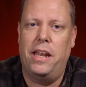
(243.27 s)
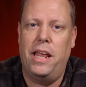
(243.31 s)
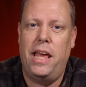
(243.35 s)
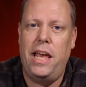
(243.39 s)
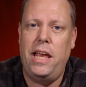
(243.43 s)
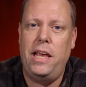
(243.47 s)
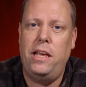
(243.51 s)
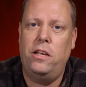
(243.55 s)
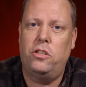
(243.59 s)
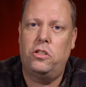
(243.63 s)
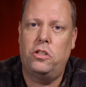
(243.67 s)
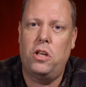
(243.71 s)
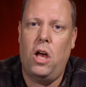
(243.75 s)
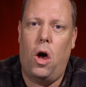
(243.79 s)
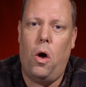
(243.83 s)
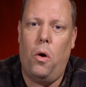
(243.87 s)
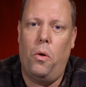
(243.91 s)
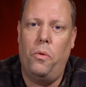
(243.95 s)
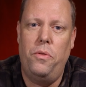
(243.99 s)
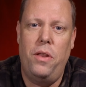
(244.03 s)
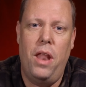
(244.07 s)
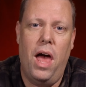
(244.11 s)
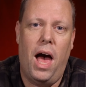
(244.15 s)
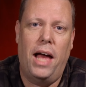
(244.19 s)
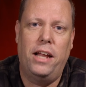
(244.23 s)
he saw
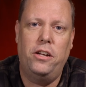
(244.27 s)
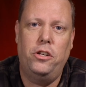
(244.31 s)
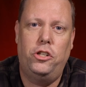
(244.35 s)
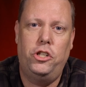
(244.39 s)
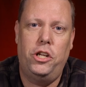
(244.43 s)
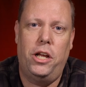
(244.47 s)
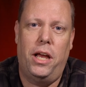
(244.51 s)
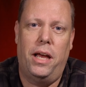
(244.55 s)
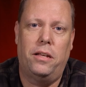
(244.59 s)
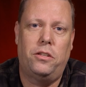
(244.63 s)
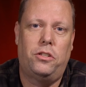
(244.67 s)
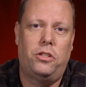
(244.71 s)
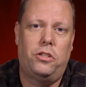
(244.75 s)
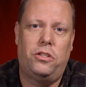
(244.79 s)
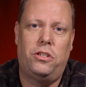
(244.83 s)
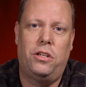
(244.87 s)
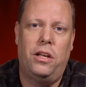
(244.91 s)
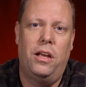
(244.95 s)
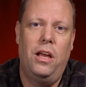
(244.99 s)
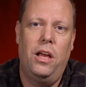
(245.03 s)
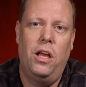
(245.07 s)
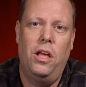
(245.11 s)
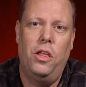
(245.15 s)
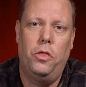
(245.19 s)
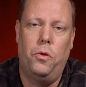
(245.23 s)
not just
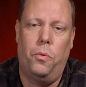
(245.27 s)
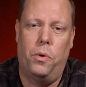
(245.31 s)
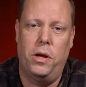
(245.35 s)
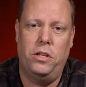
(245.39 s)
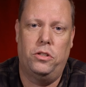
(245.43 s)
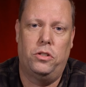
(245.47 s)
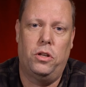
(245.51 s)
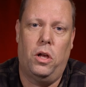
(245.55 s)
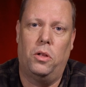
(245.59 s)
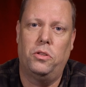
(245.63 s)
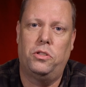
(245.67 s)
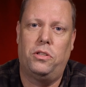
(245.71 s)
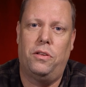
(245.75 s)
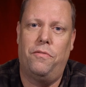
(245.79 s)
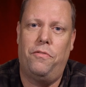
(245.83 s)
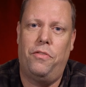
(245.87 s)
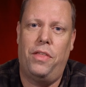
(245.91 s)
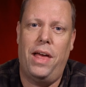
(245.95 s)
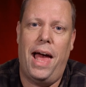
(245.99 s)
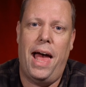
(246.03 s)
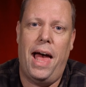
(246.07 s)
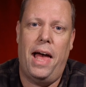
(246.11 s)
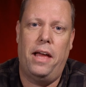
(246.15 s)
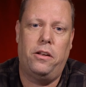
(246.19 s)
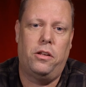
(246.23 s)
the results of
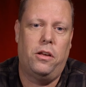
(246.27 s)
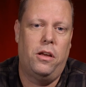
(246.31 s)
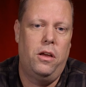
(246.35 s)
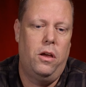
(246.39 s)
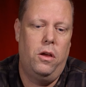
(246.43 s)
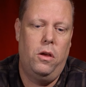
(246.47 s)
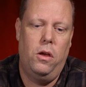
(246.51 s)
that